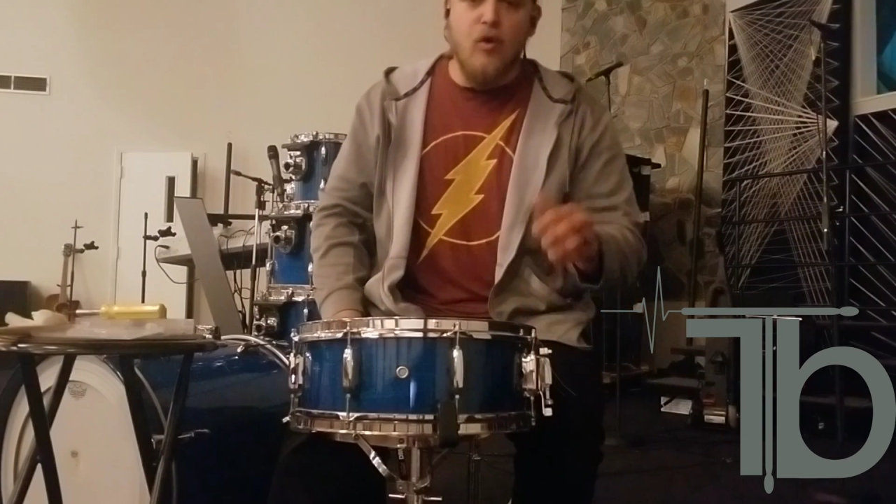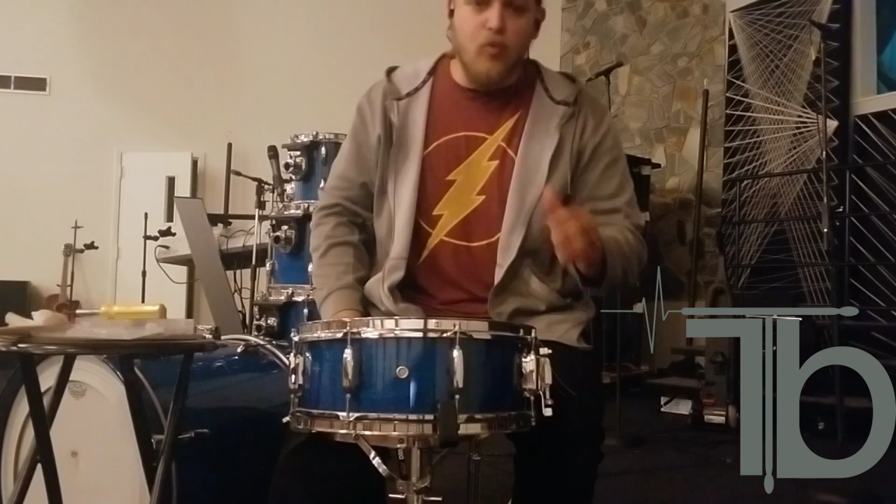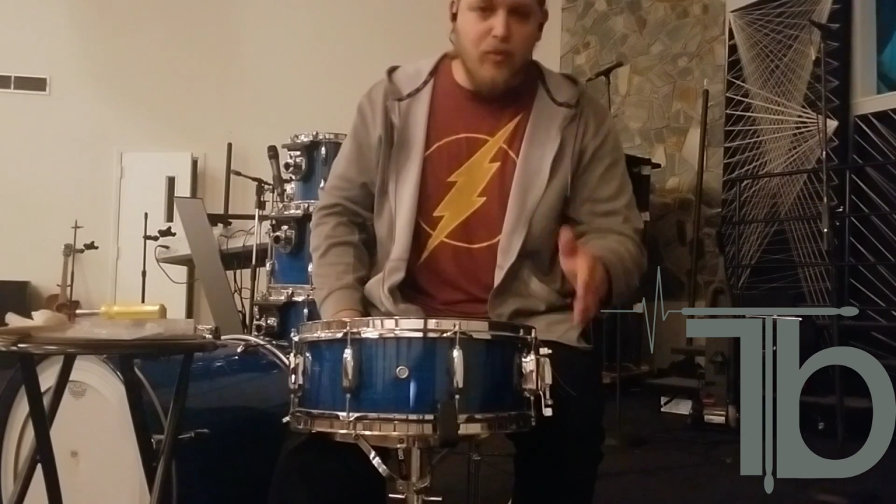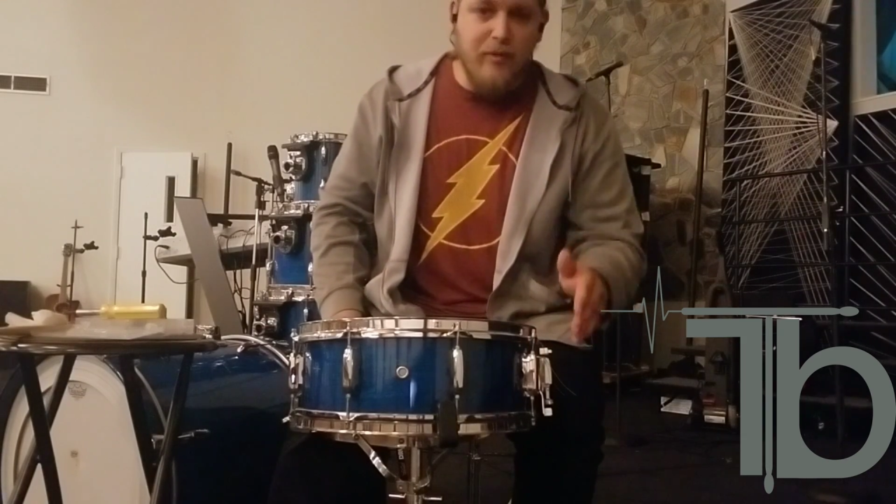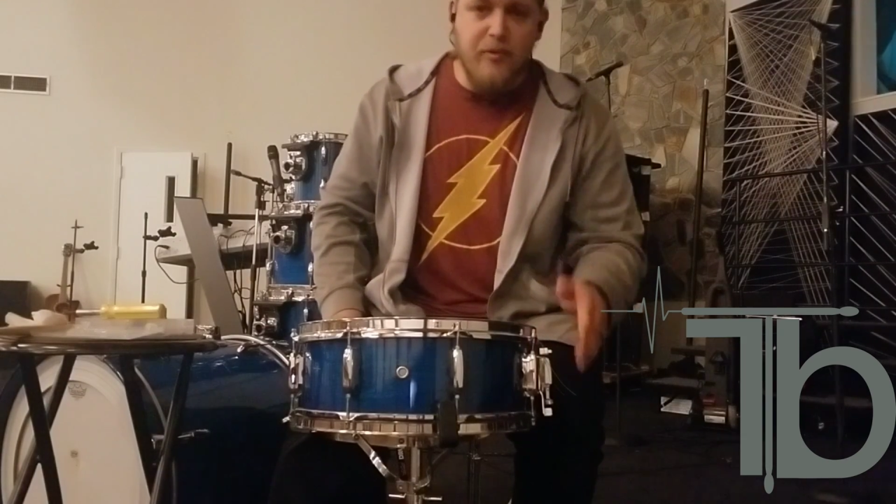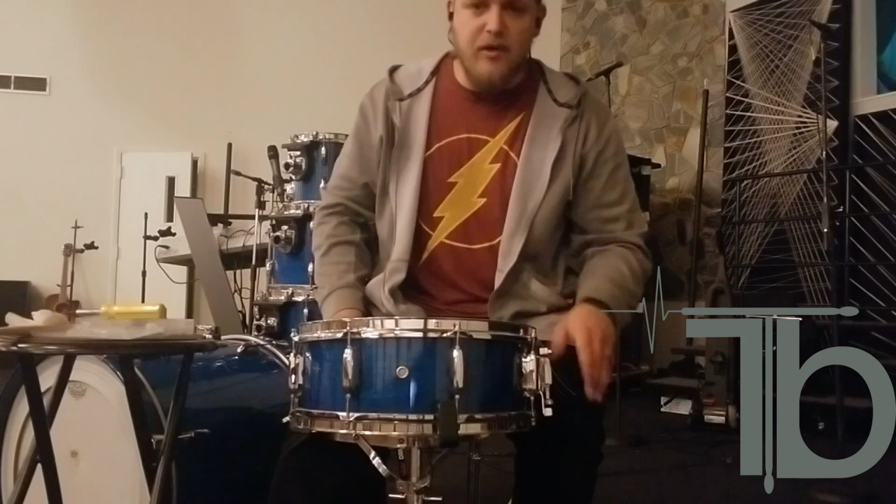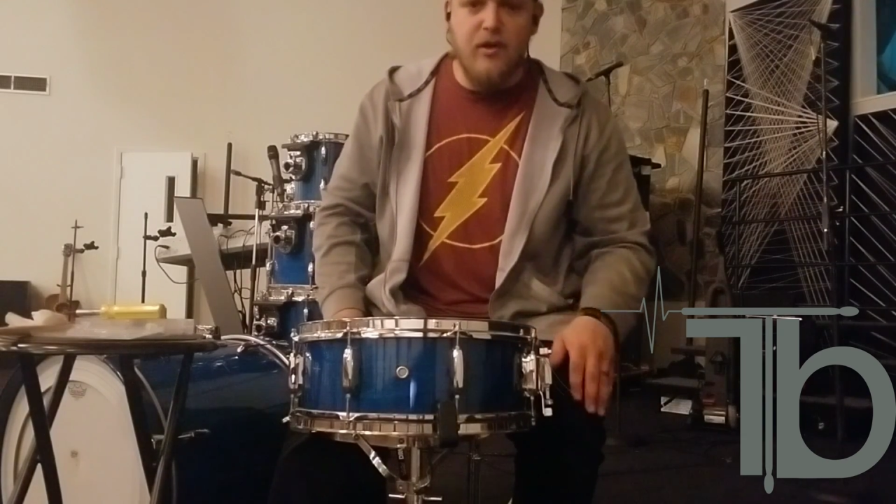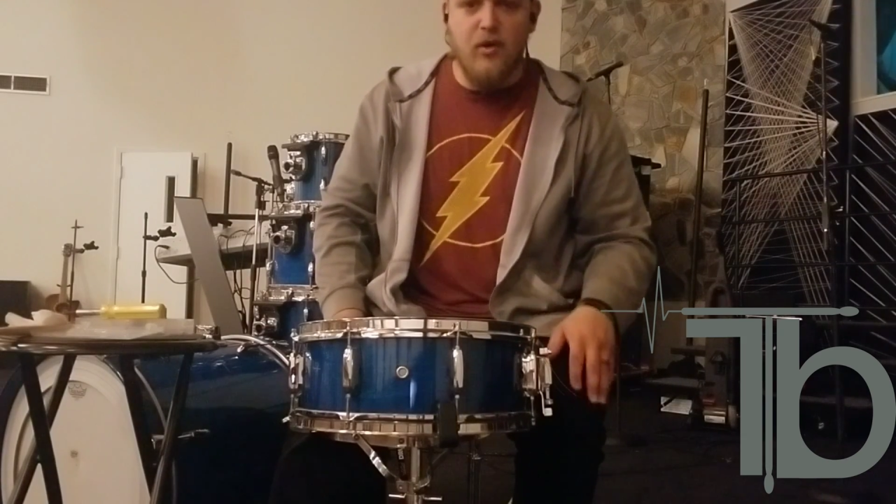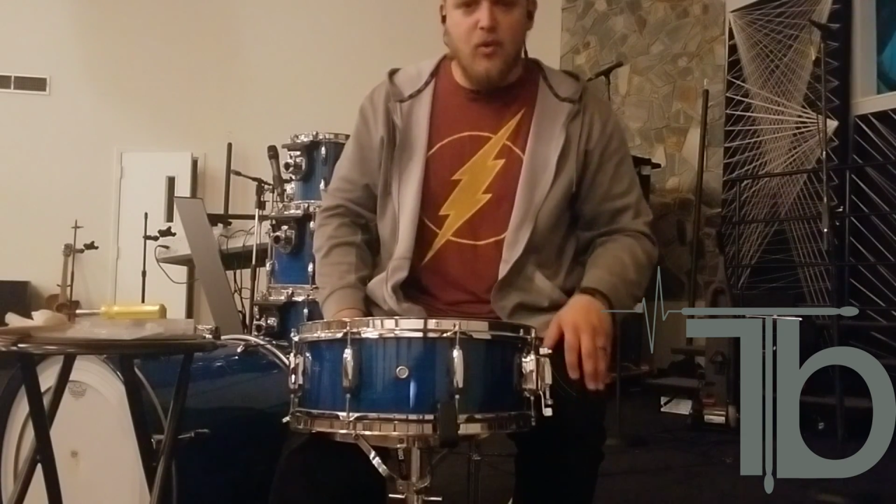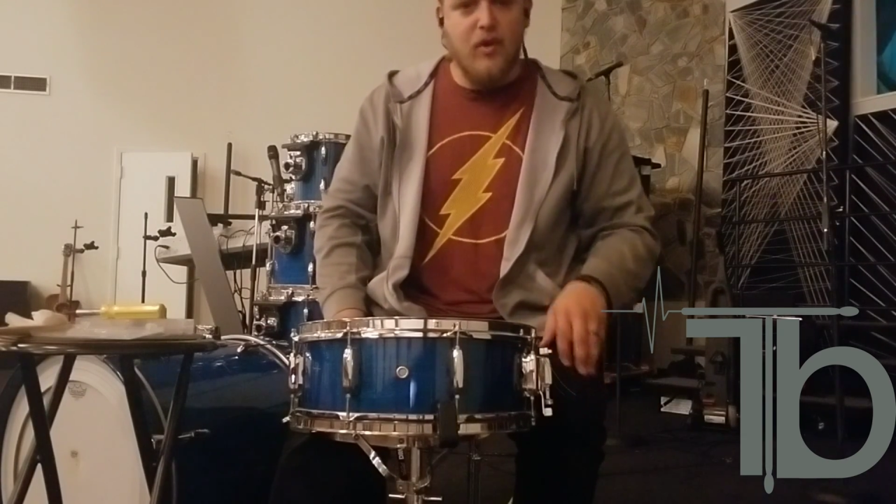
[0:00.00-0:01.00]

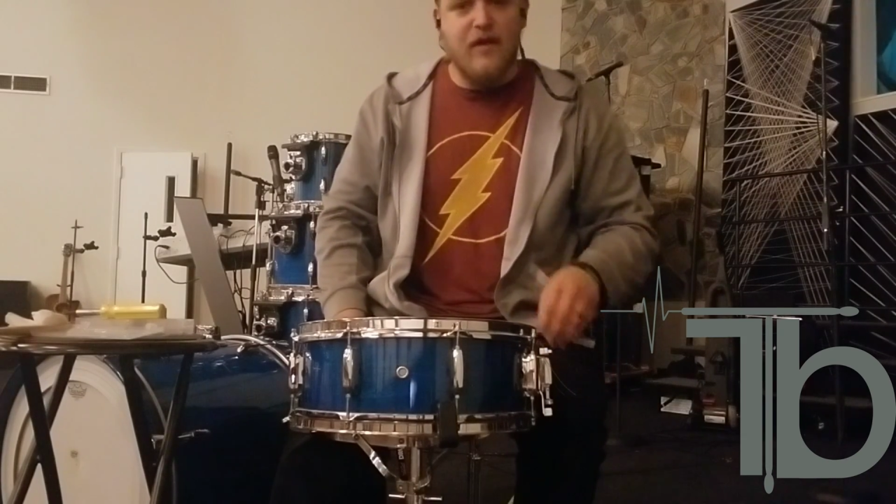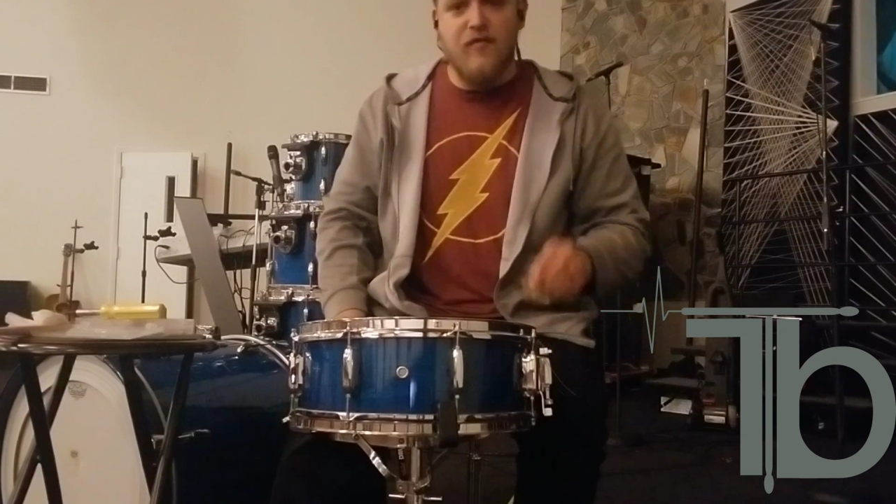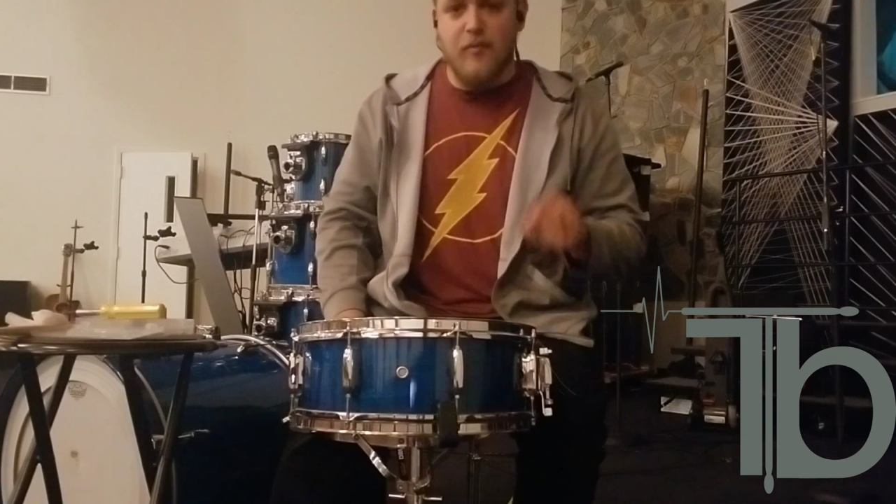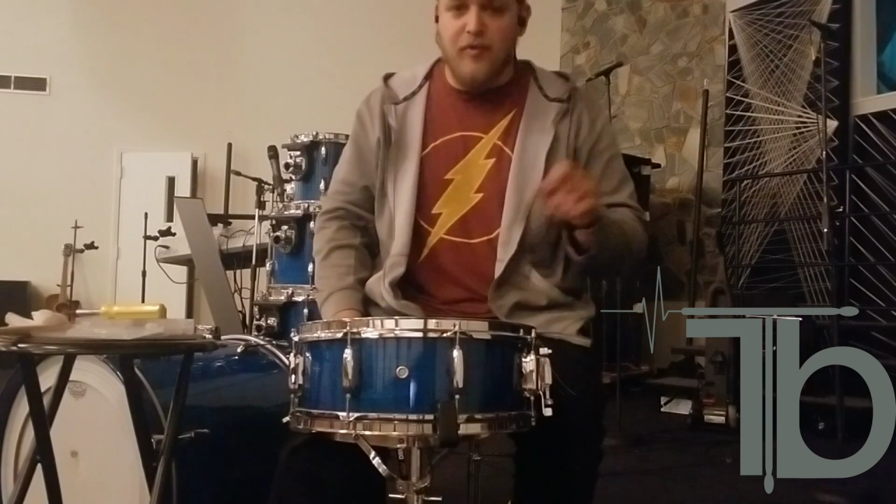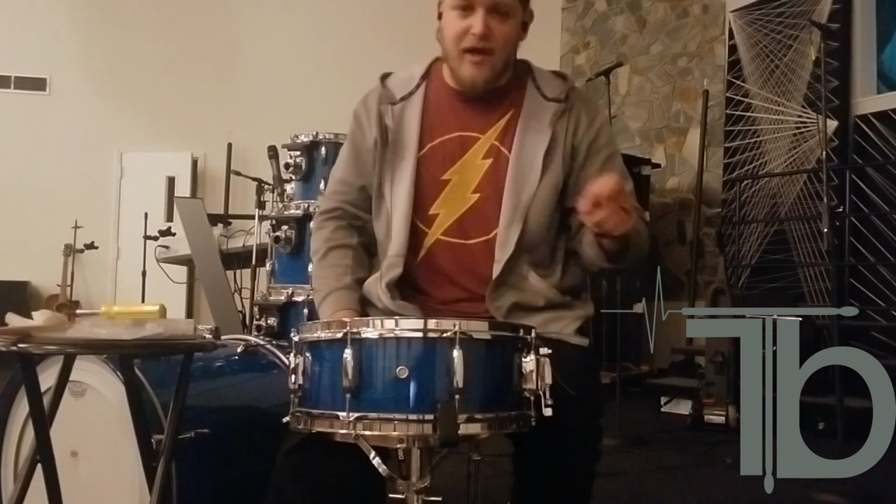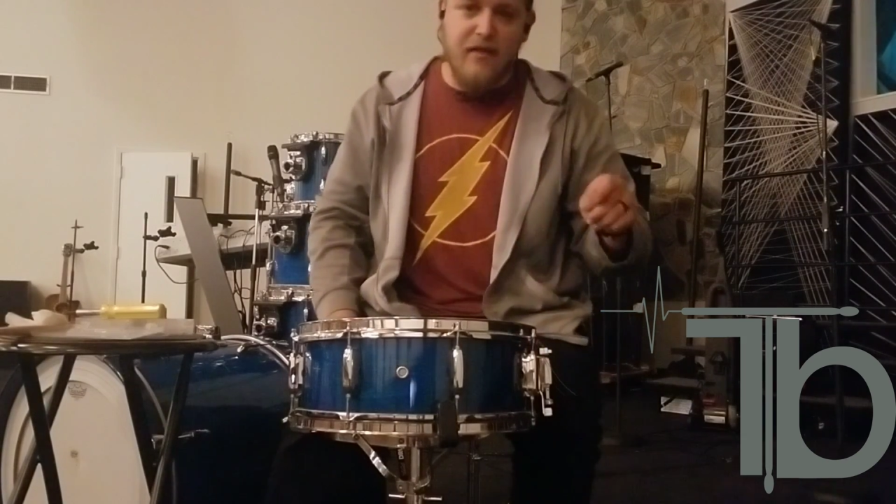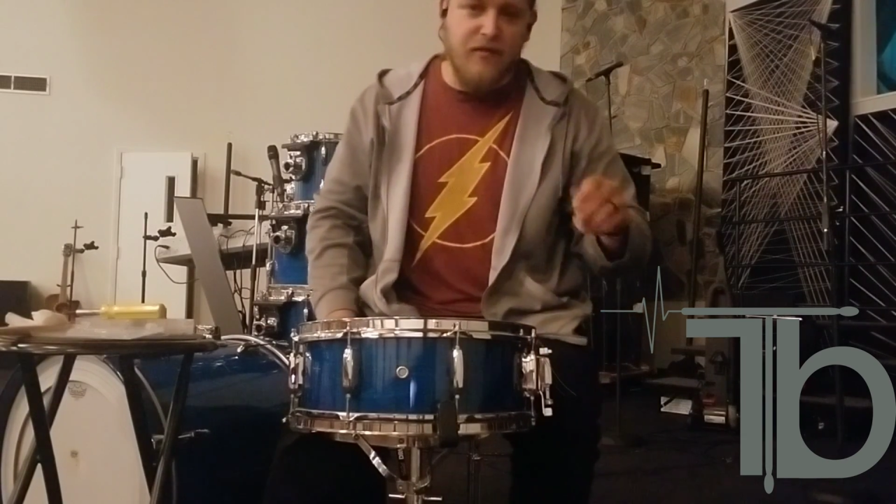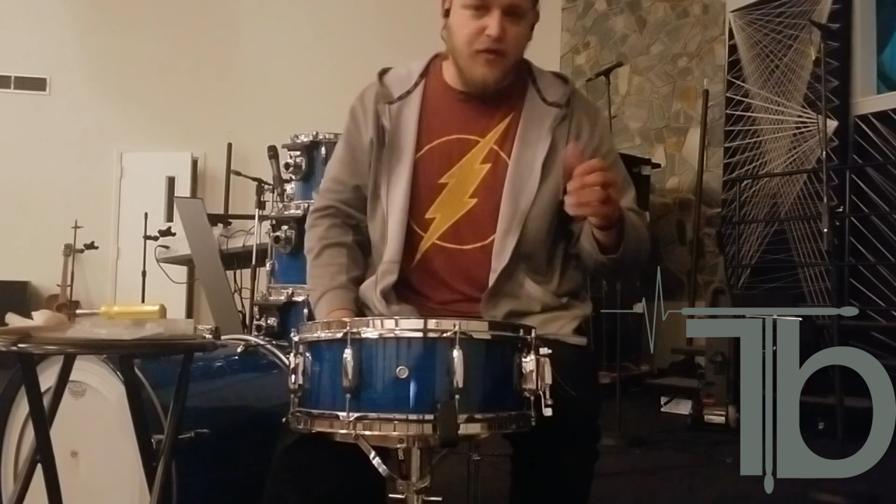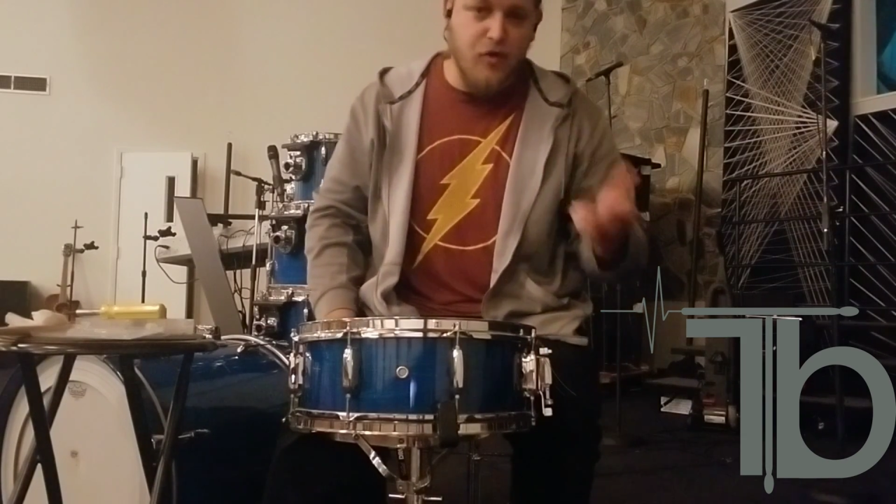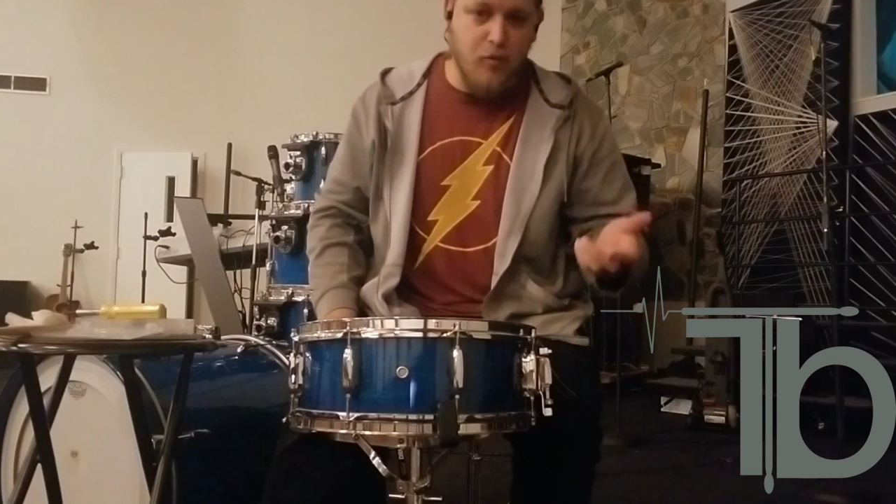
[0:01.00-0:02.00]
ribbon or even the
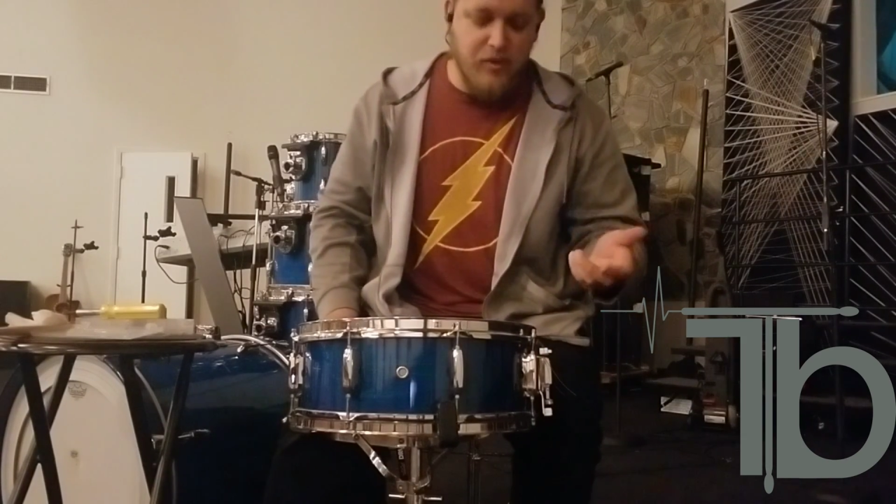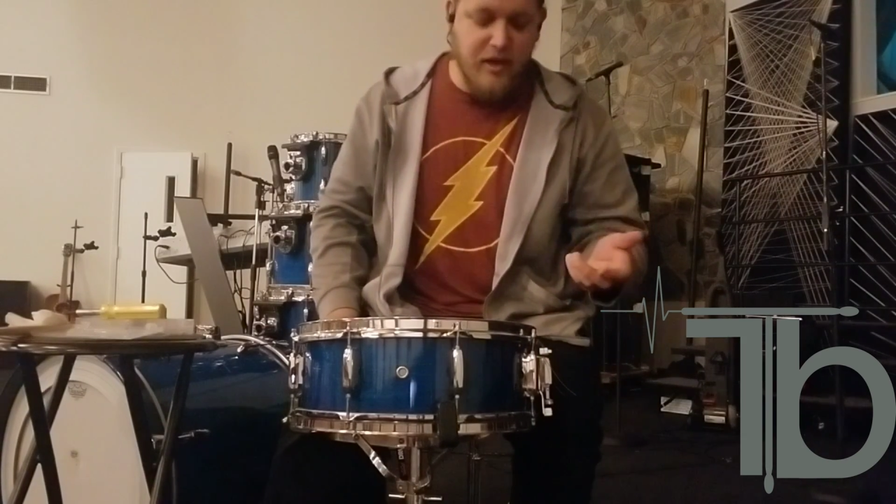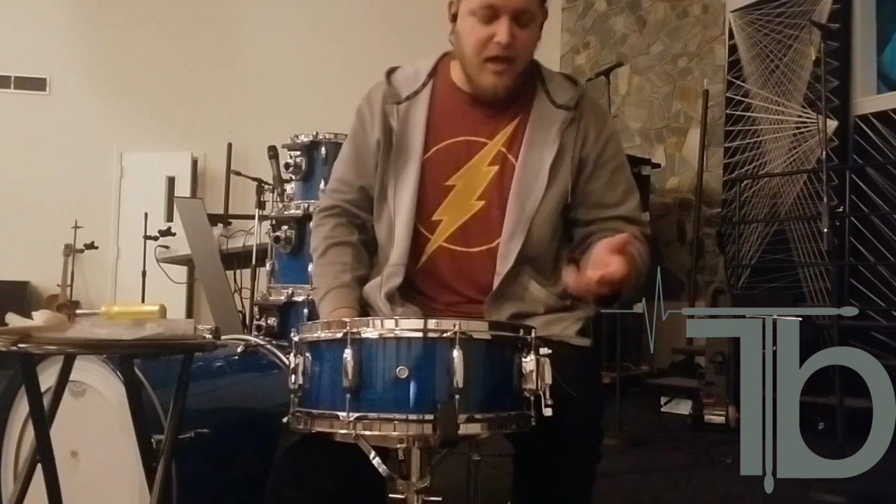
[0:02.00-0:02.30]
plastic that you normally